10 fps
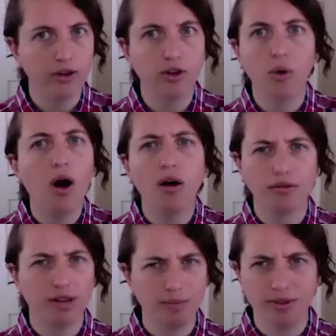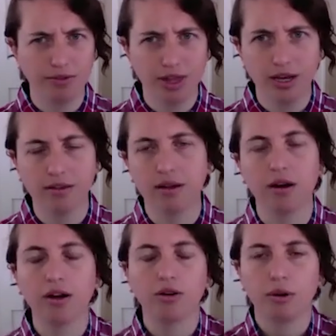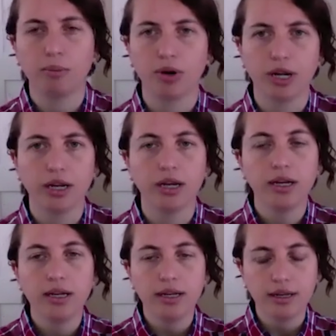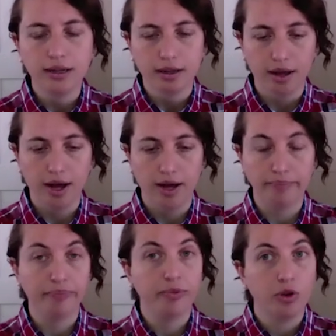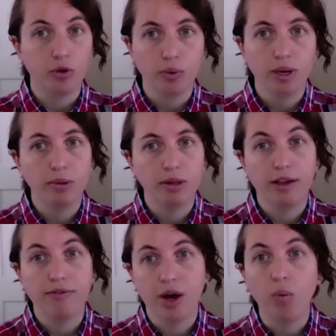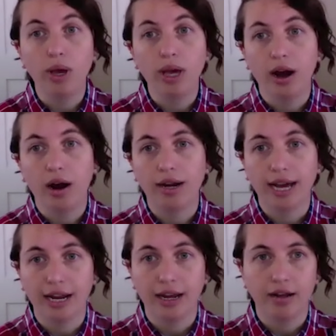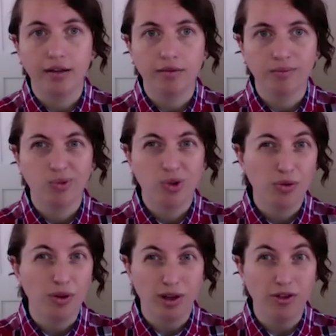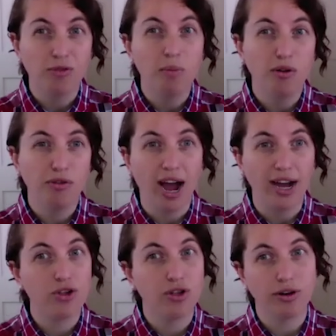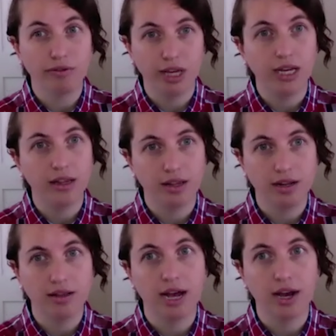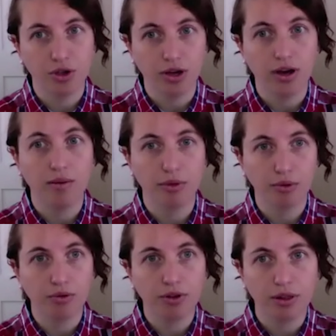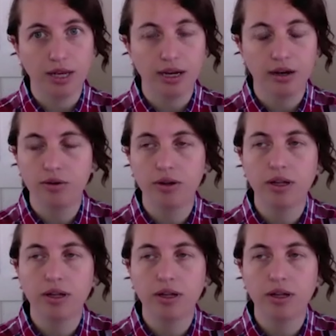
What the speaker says: All types of things are underreported. So we believe that we are getting sort of a small fraction of the incidents actually come through to Leo.